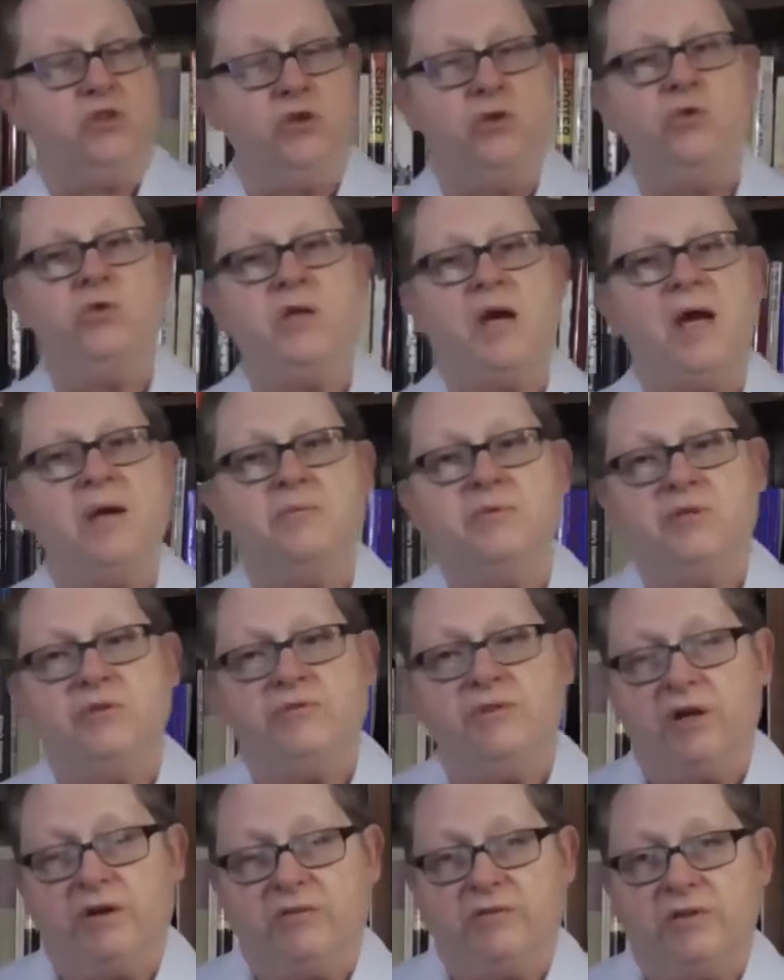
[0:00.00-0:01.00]
two types
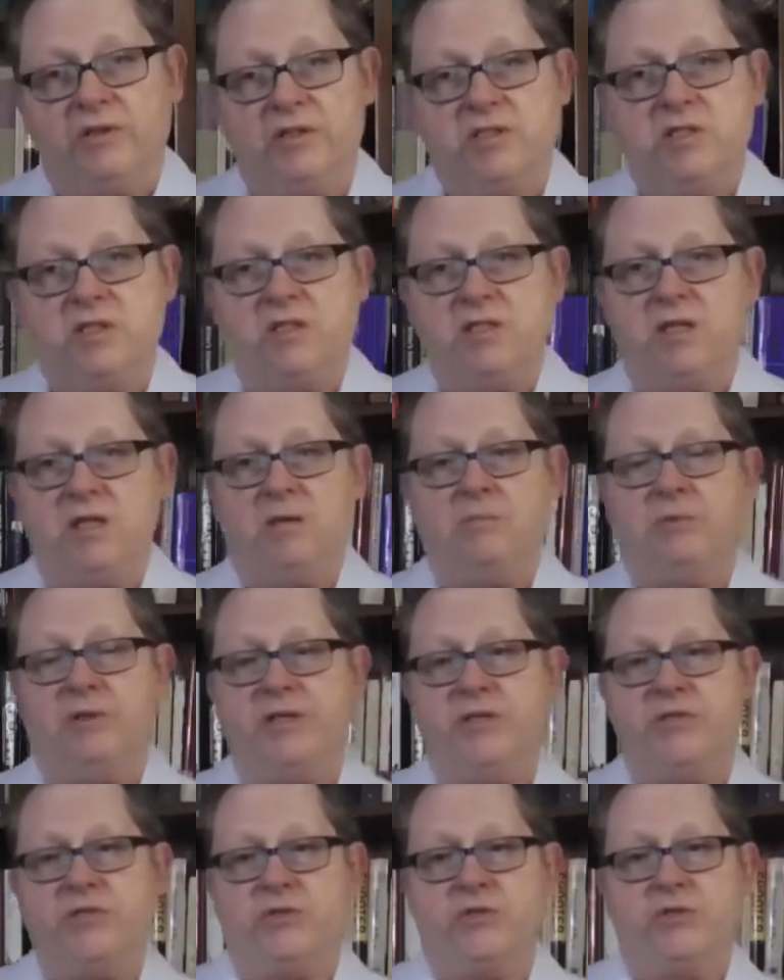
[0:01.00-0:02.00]
of governance that take
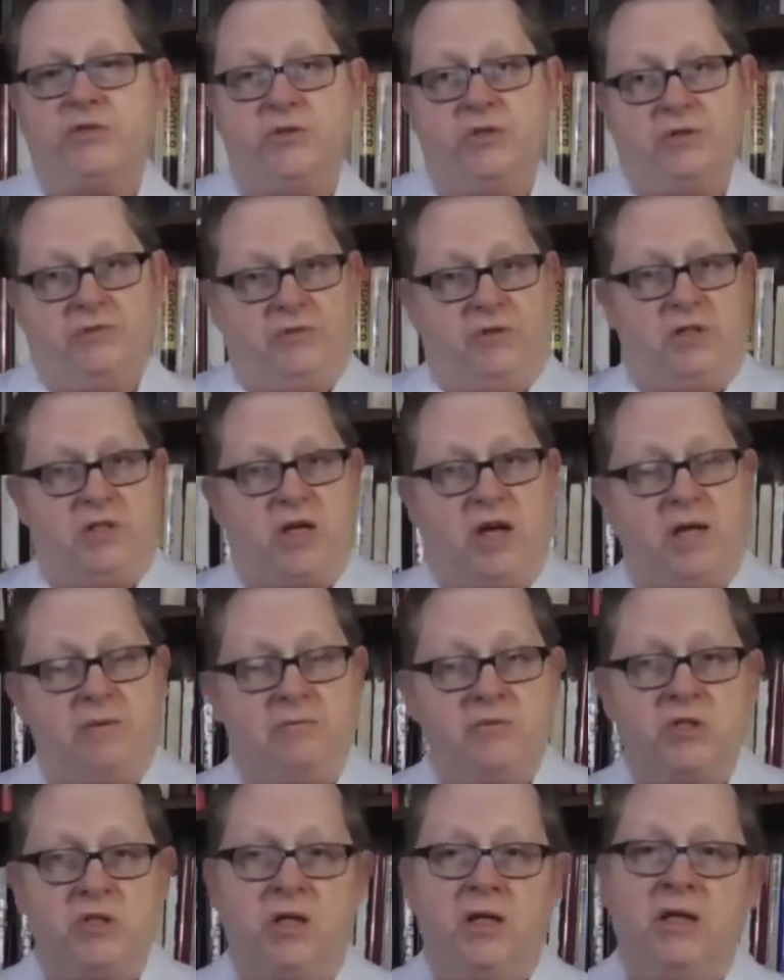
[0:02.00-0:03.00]
place at two different
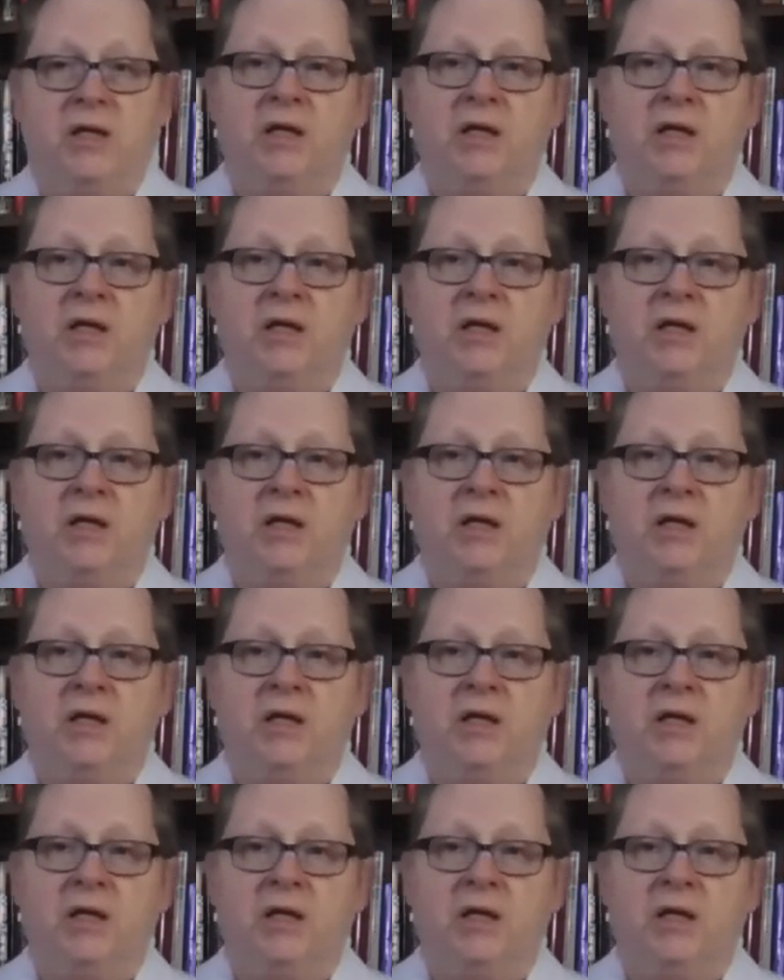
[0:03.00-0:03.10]
times.